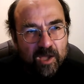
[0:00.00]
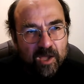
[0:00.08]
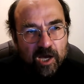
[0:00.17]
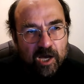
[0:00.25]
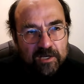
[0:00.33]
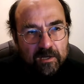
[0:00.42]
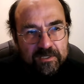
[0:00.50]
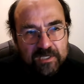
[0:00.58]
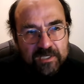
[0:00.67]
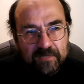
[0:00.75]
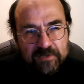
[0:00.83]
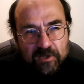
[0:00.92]

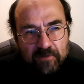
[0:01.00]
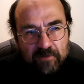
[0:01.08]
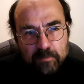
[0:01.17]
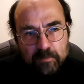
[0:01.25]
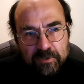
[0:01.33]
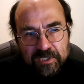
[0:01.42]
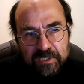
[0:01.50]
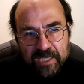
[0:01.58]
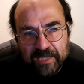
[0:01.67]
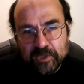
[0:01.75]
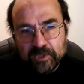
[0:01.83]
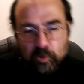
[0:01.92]
ourselves and our own
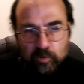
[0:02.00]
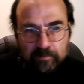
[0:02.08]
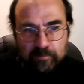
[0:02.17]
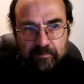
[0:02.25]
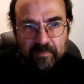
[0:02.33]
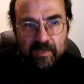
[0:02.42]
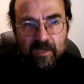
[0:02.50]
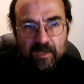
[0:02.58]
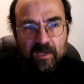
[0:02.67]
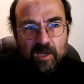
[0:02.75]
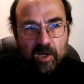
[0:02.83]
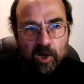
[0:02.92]
potential
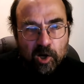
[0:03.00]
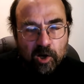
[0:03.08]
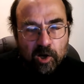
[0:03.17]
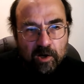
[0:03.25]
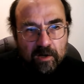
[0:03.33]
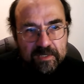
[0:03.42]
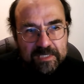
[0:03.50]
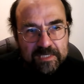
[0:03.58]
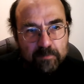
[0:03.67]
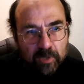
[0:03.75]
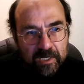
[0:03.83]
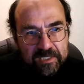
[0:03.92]
are
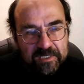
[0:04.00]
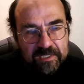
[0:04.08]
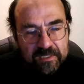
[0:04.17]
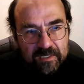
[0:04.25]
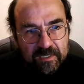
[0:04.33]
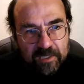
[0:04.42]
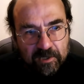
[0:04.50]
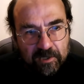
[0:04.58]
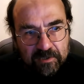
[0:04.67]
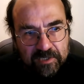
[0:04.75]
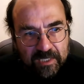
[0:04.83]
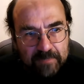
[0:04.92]
symbolized in the
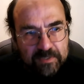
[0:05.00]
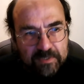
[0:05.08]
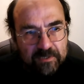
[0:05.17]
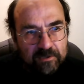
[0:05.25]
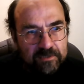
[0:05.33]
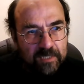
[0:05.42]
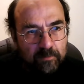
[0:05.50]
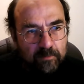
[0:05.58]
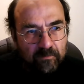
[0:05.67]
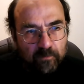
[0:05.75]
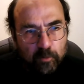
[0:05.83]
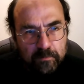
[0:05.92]
archetypes and the archetypal
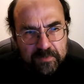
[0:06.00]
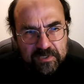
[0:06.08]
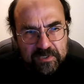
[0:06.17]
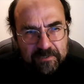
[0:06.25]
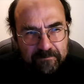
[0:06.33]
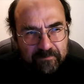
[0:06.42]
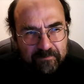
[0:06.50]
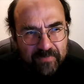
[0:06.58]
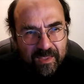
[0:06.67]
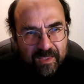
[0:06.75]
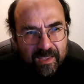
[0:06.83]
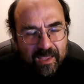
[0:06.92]
forms.
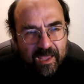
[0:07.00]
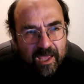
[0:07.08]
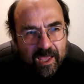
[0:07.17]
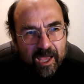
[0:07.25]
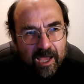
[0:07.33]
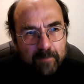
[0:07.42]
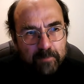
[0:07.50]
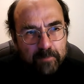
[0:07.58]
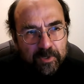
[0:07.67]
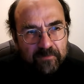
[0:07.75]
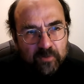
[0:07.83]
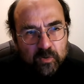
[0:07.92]
But
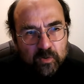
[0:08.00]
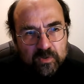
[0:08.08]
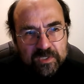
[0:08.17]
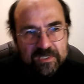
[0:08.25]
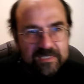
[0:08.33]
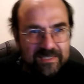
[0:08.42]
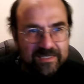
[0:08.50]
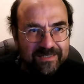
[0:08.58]
of course,